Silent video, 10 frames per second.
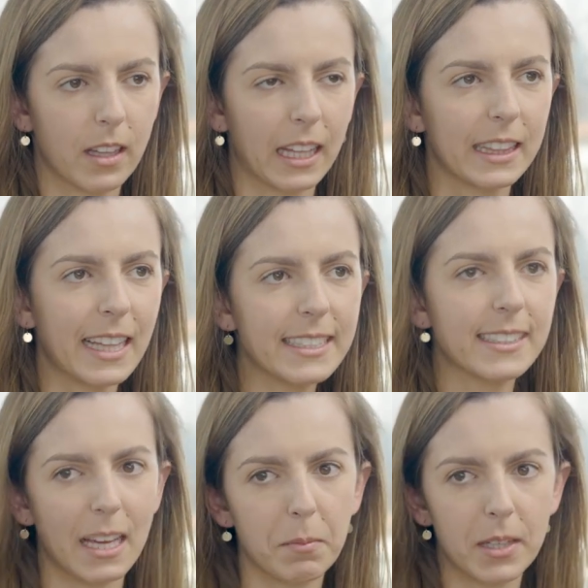like less
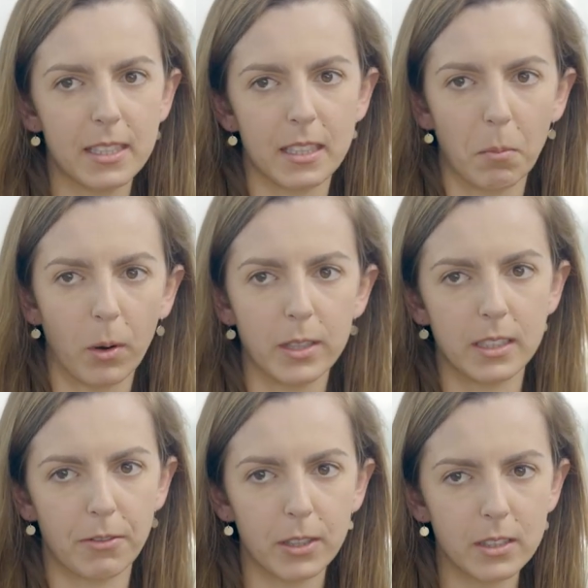sameness and more
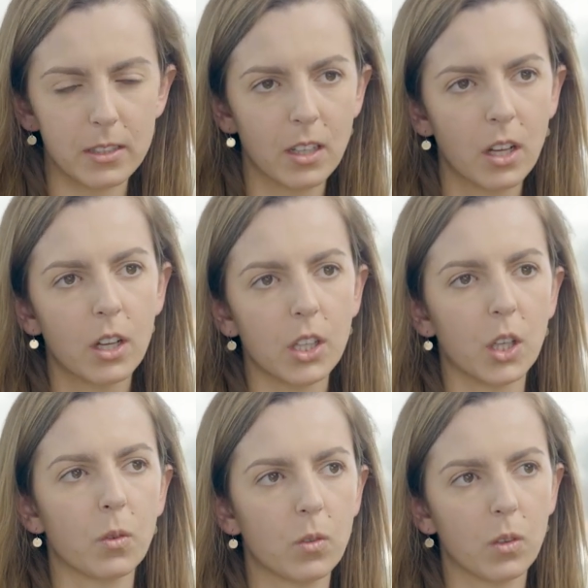difference,
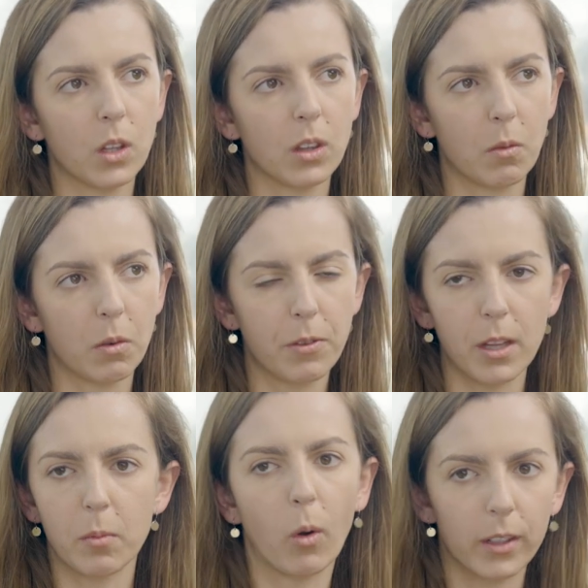they would
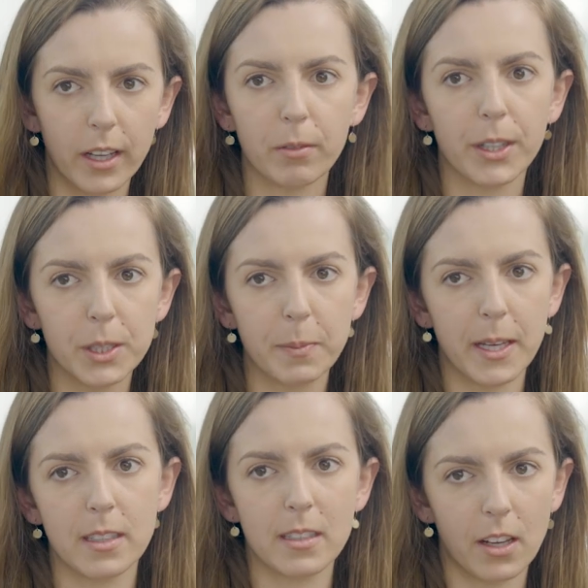feel more like real
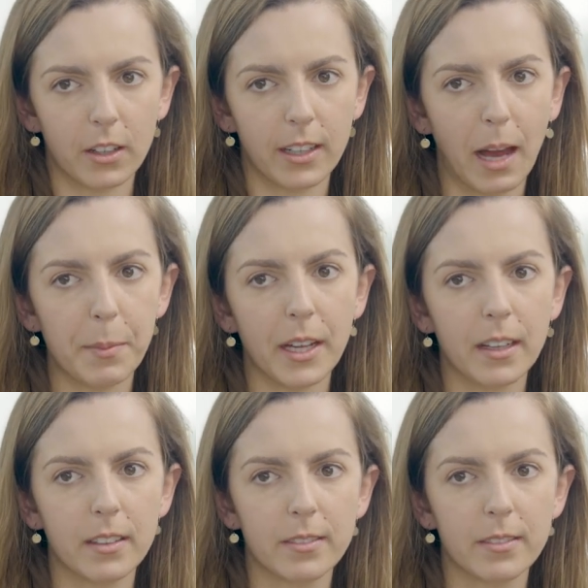spaces that you're inhabiting.